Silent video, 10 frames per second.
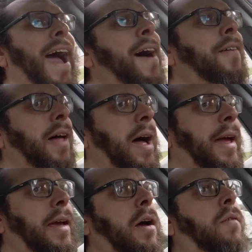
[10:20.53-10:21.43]

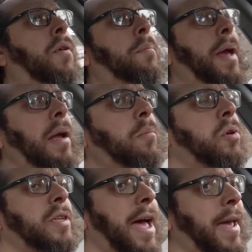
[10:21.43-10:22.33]
ally of the main
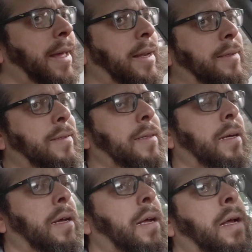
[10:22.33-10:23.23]
protagonist,
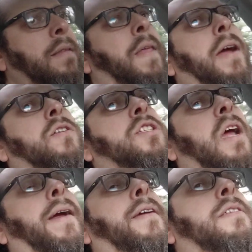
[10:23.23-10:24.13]
they are
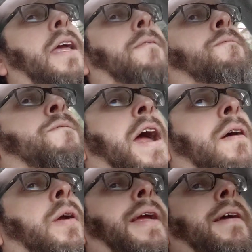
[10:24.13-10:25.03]
saying, saying very